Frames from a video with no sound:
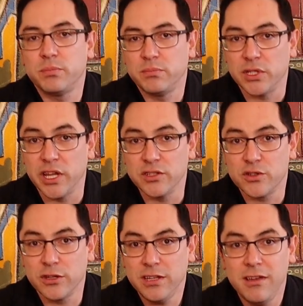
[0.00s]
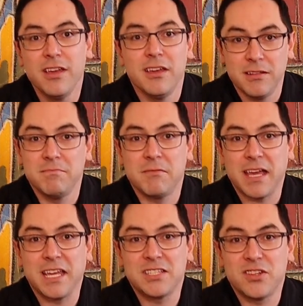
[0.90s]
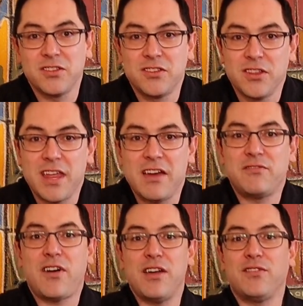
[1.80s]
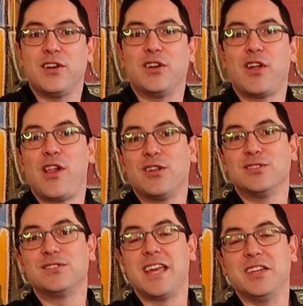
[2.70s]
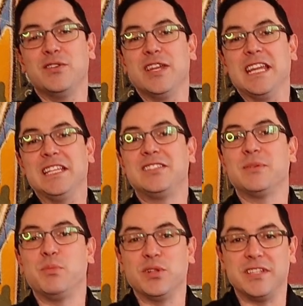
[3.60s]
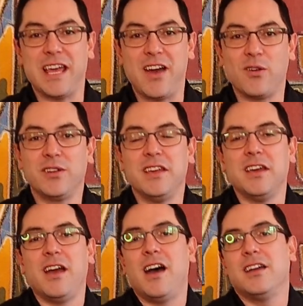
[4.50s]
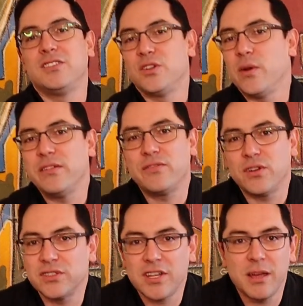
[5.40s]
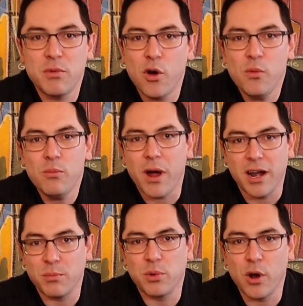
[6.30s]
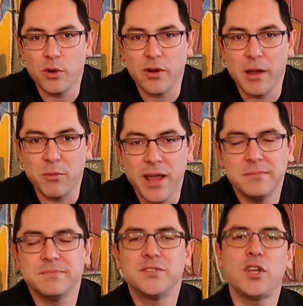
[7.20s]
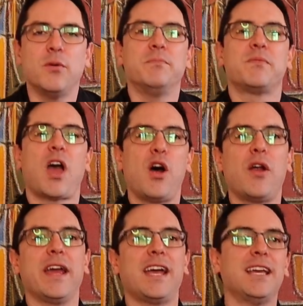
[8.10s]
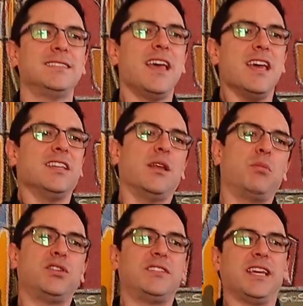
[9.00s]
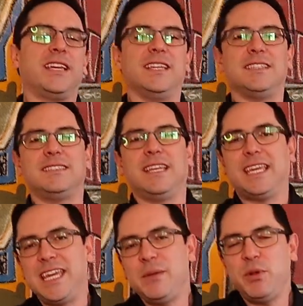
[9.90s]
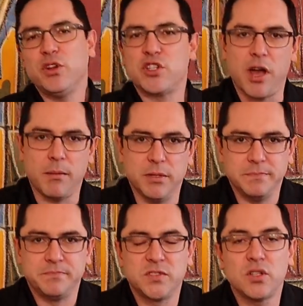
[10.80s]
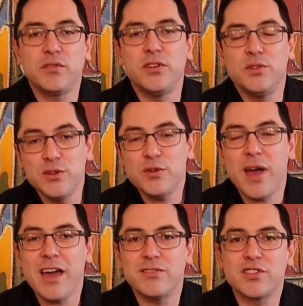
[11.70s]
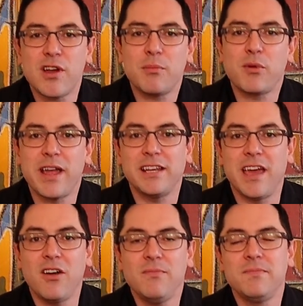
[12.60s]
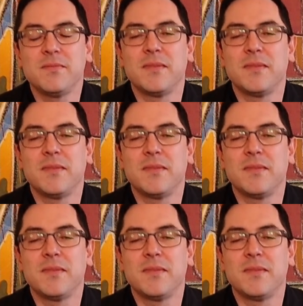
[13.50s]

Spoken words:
potentially. That gets you to that $500 that you need to put down to a first-time home buyer program, right? So, all right, guys. Number six is keep your job. So if you do have a job right now